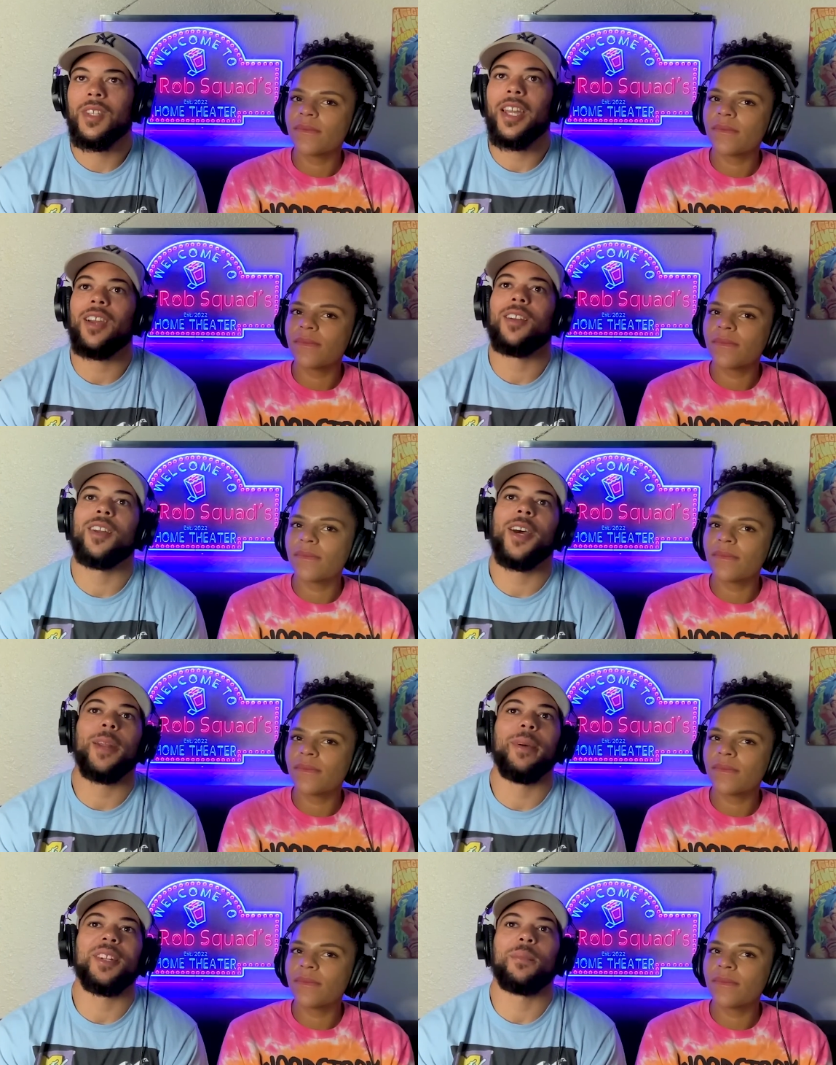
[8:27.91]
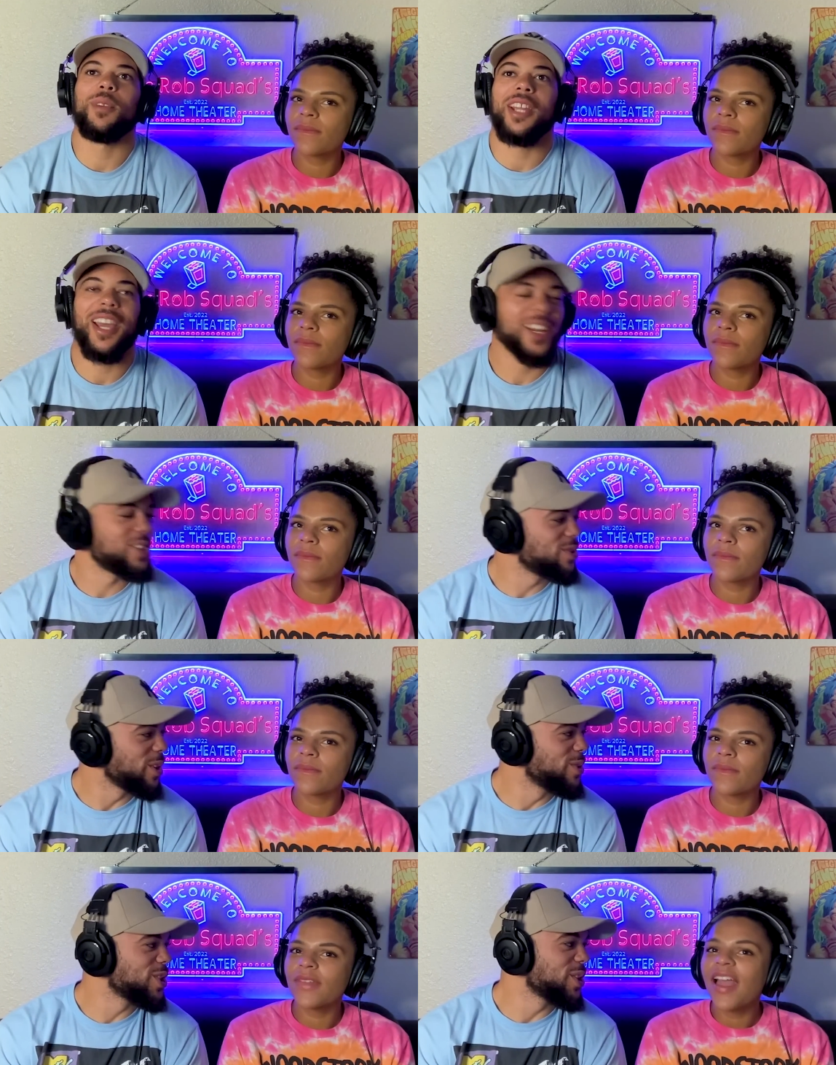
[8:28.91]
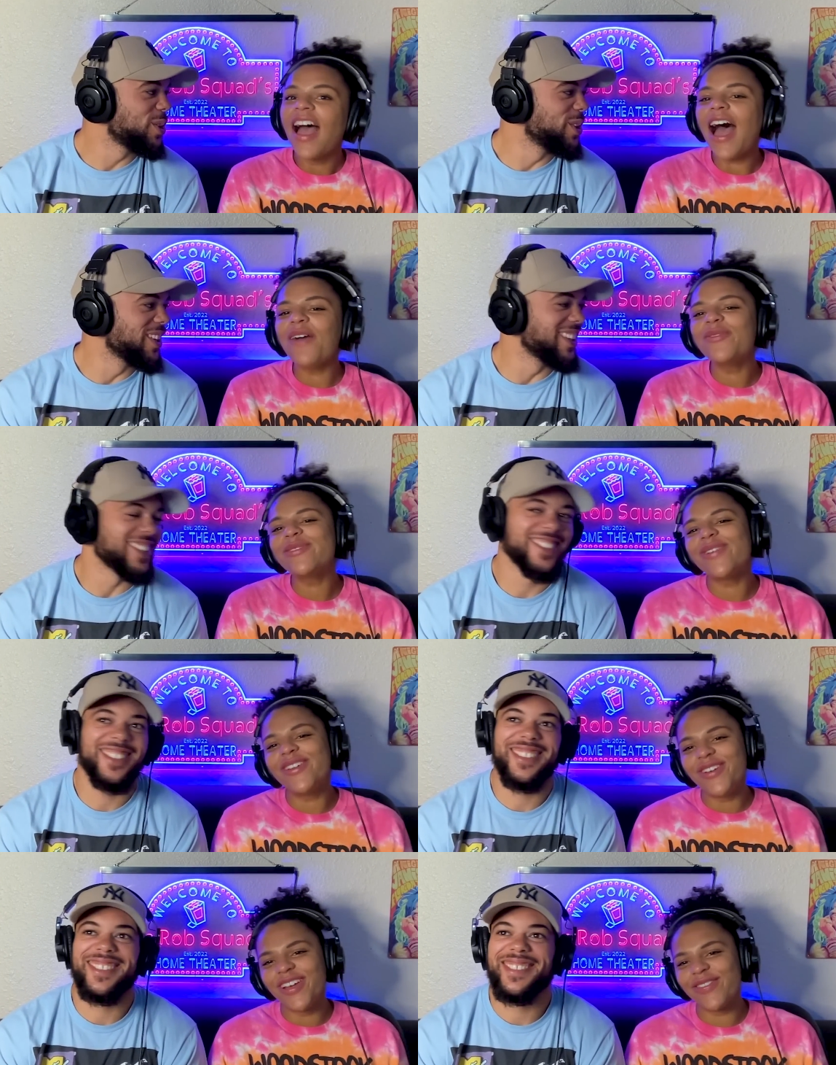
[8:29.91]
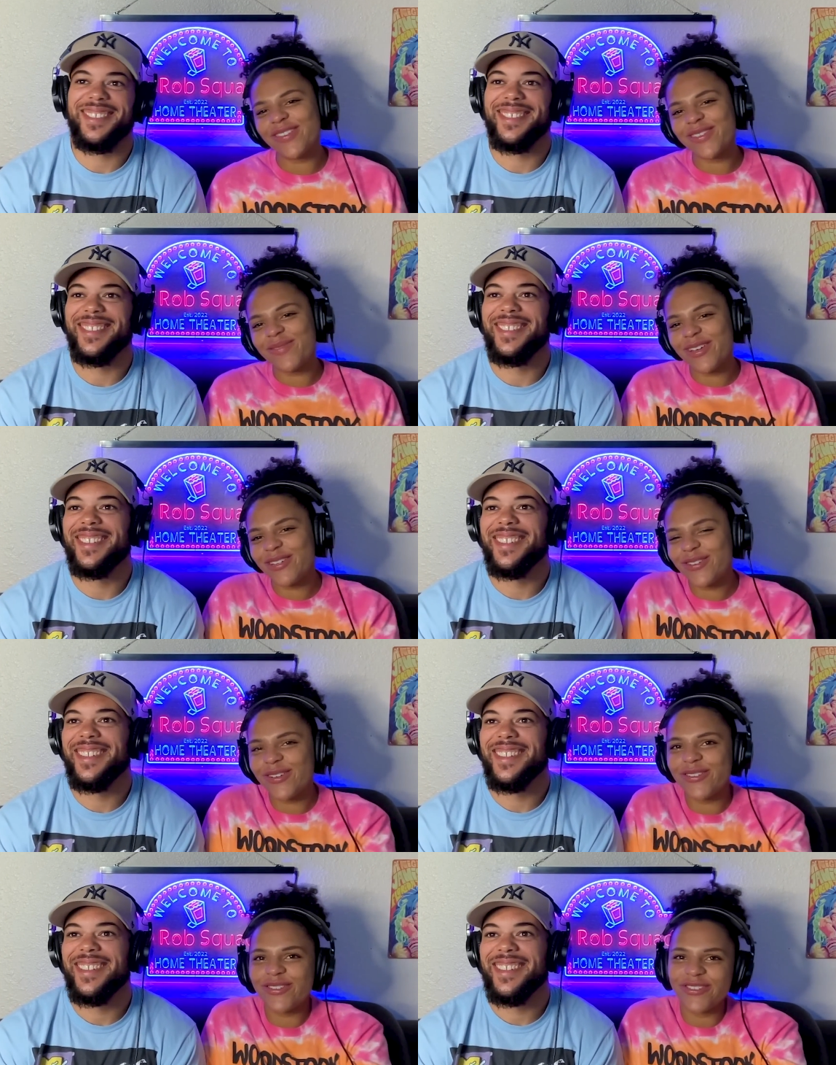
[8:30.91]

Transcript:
Speaker 1: They are not about to bring out a Trojan horse. I was
Speaker 2: wondering if it's gonna be a Trojan